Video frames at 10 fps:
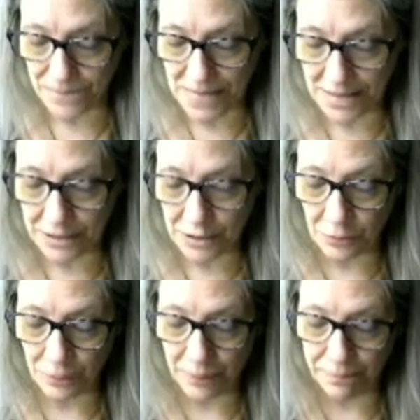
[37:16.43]
you
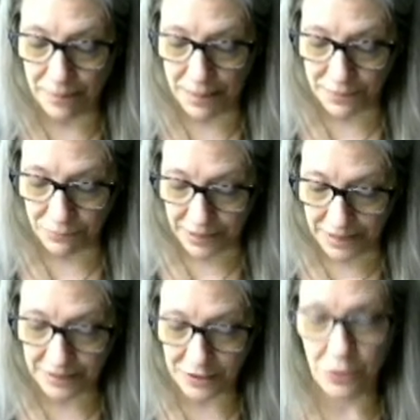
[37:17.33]
know, maybe
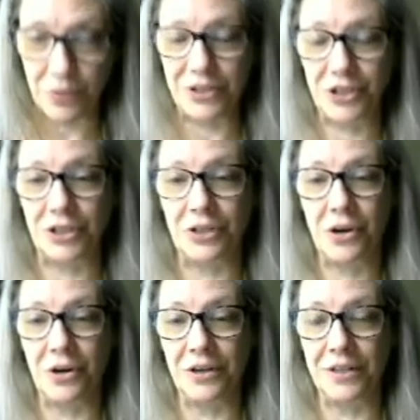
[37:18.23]
reading the question
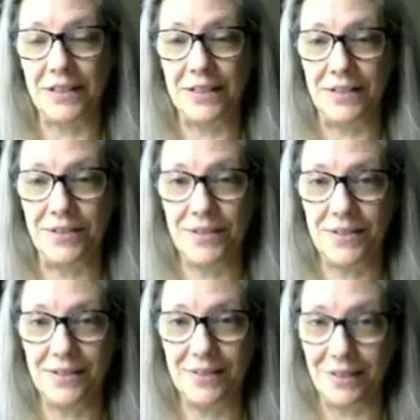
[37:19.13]
card
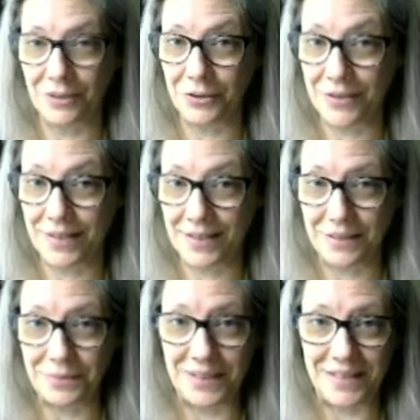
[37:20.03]
is a good thing in
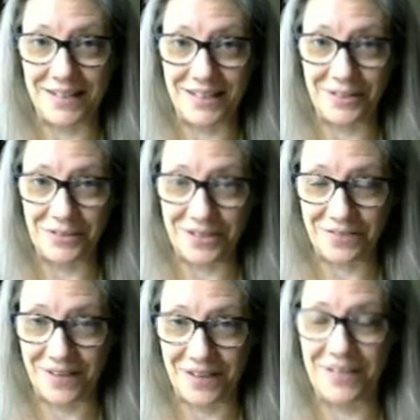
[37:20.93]
the beginning. Here's the
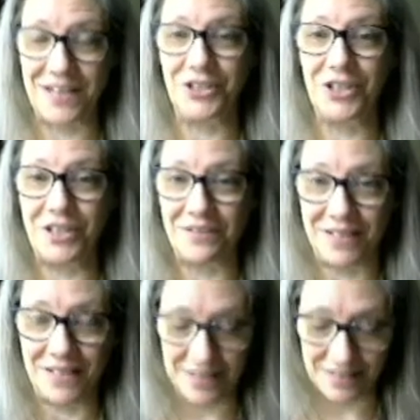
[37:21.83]
foundation of it
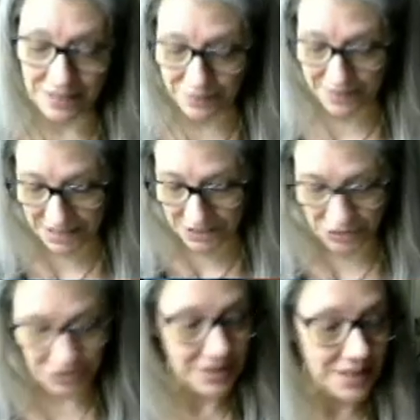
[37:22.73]
and then the
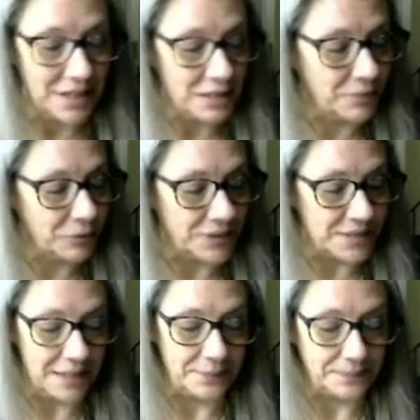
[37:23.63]
potential. But we'll
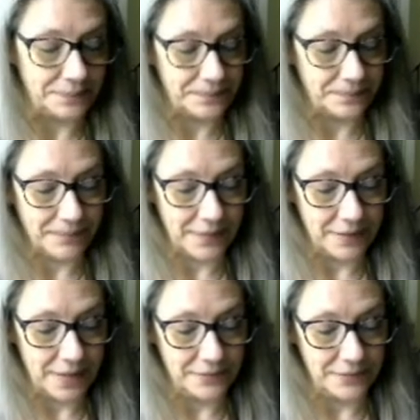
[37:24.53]
see.
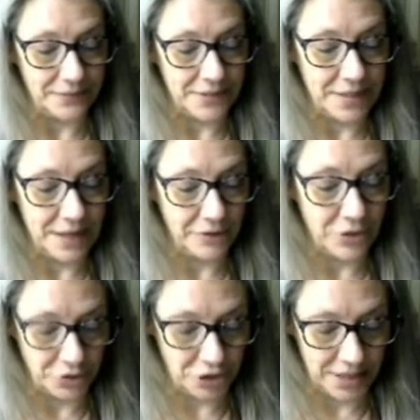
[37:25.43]
Okay see how it
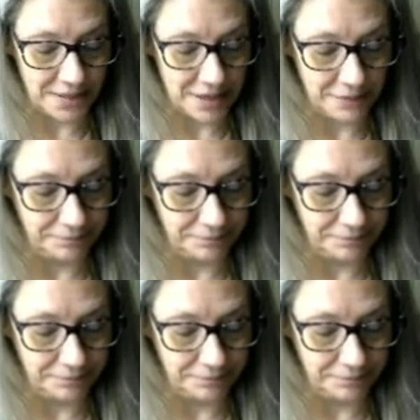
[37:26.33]
all shakes out.